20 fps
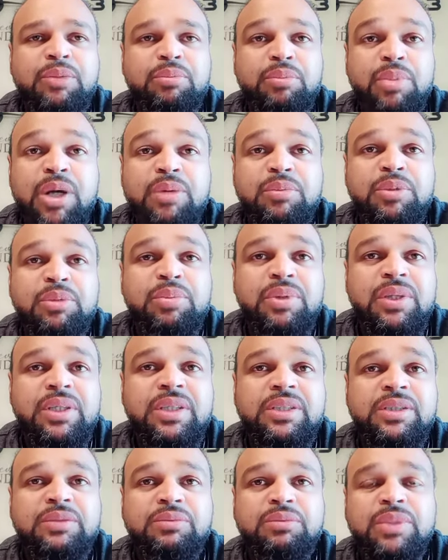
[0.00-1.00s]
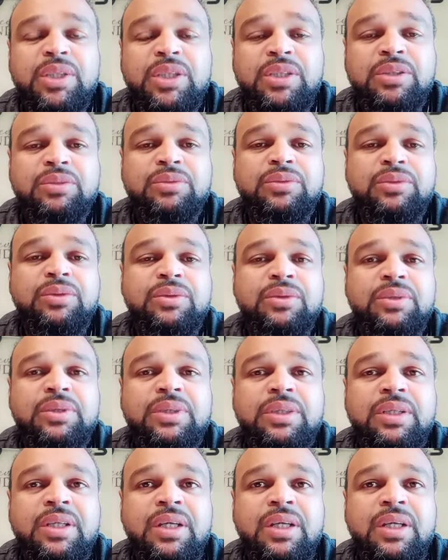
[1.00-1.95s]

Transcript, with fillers: Bible plays a major role in